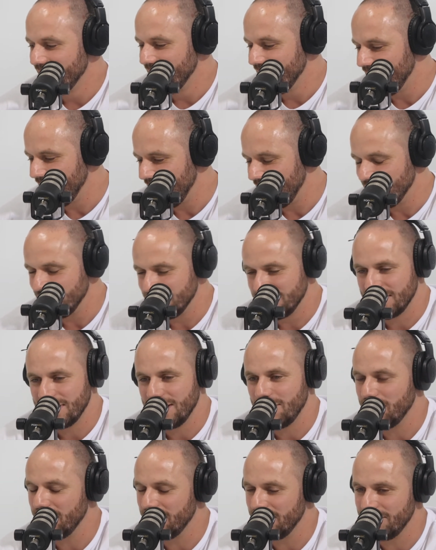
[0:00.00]
Uh, a
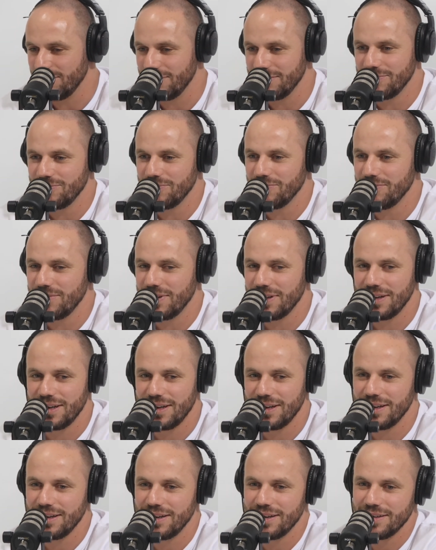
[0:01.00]
couple of
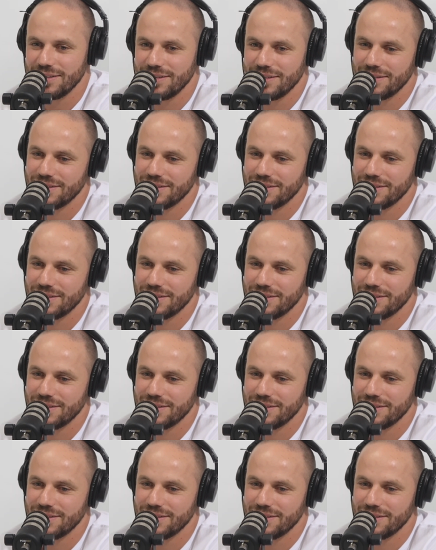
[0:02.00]
uh,